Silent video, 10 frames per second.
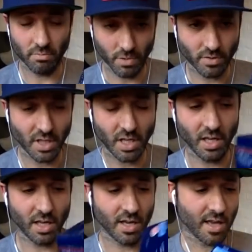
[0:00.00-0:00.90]

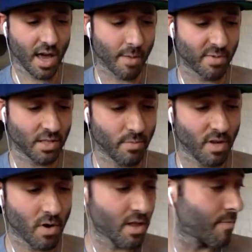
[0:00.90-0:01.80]
rotini happens to
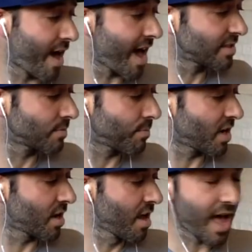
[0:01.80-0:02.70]
be one of the best.
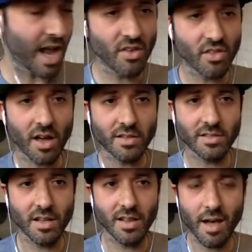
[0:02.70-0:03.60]
But any thoughts
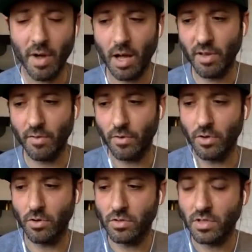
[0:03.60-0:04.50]
on that, Bobby, for
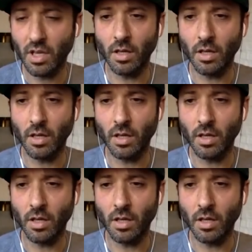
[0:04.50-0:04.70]
using?